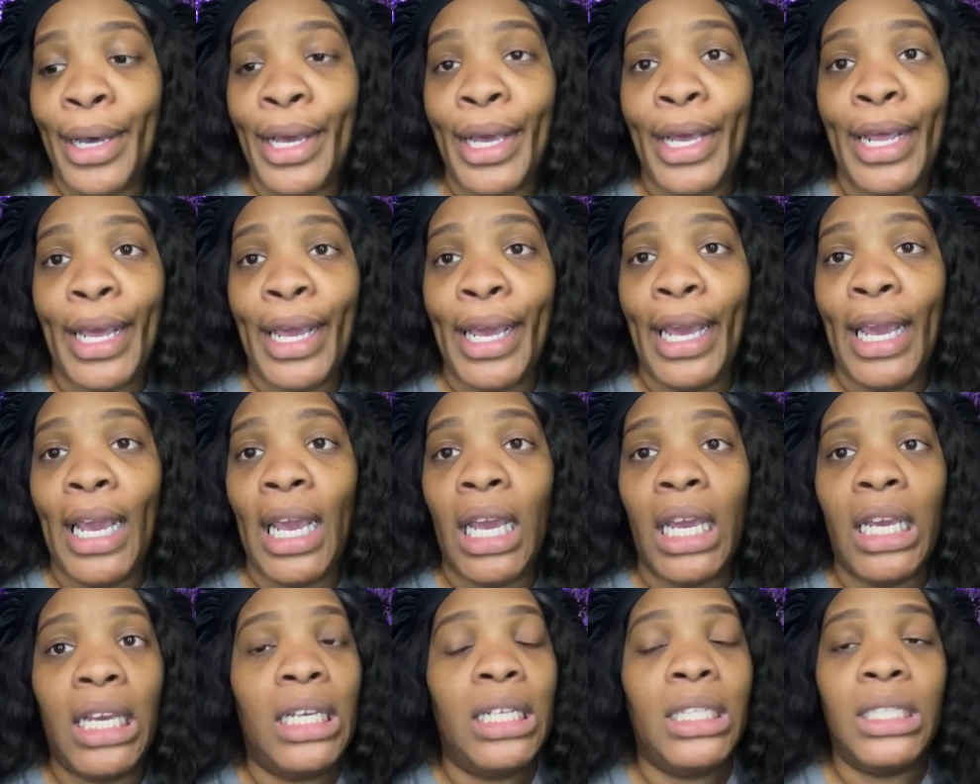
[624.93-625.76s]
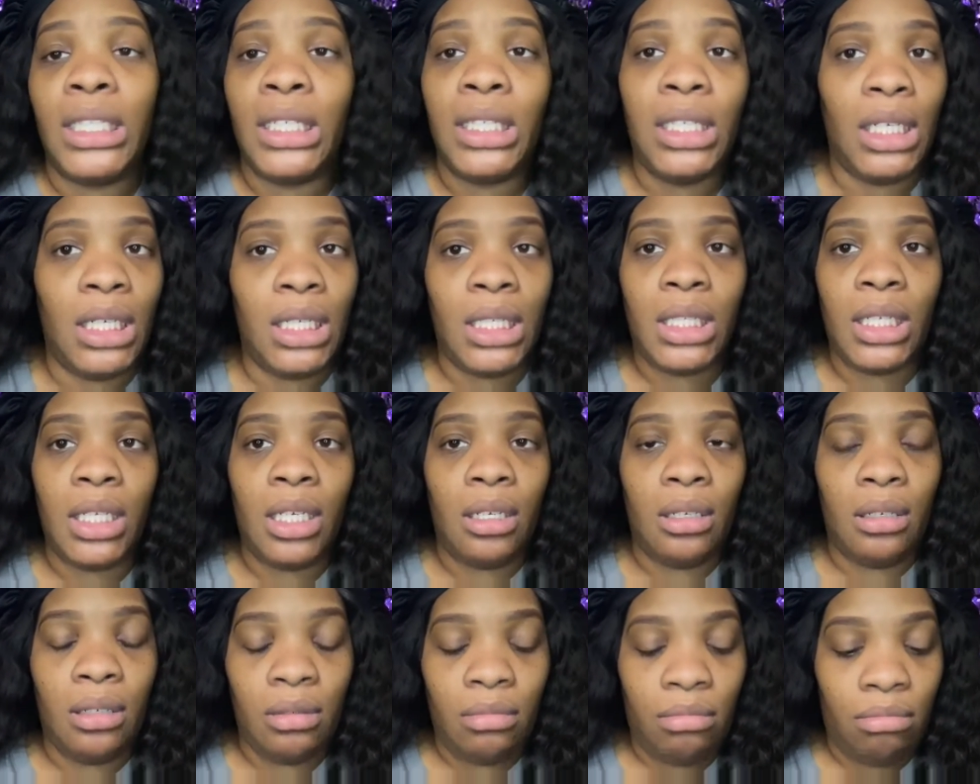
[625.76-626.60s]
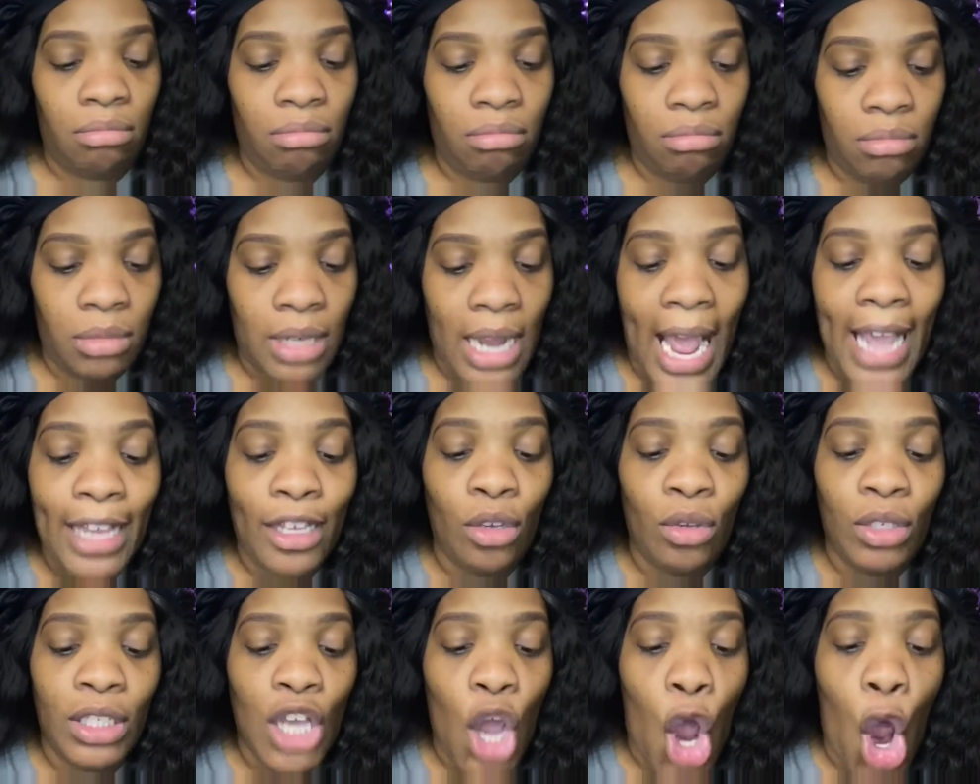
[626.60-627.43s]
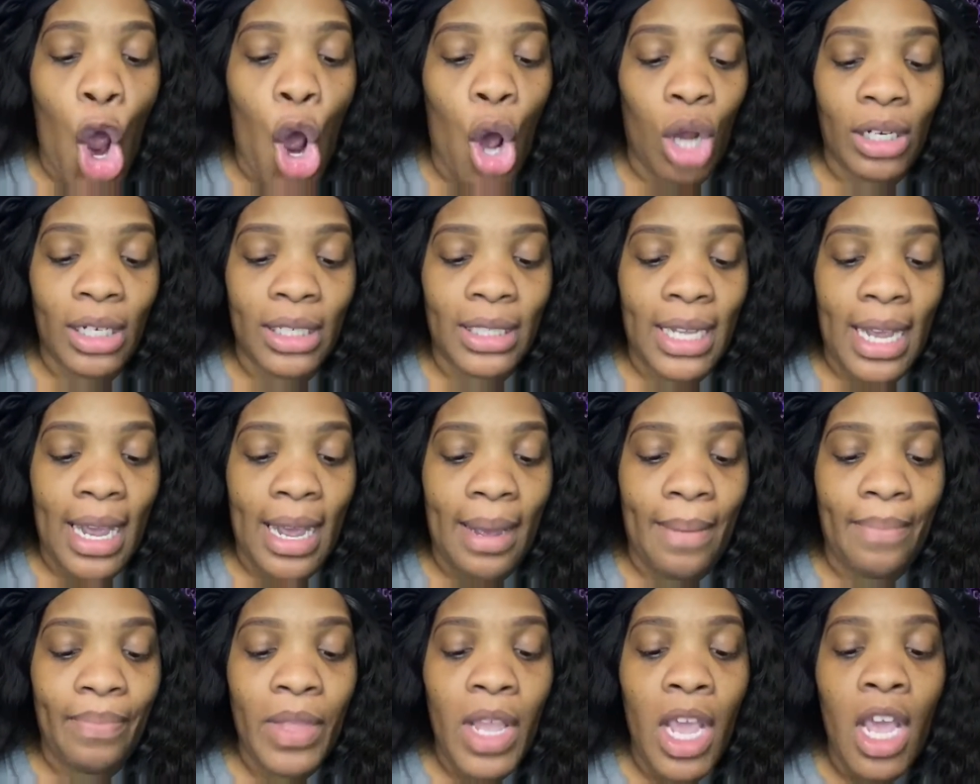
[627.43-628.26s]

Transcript: and listen, I use it all the time.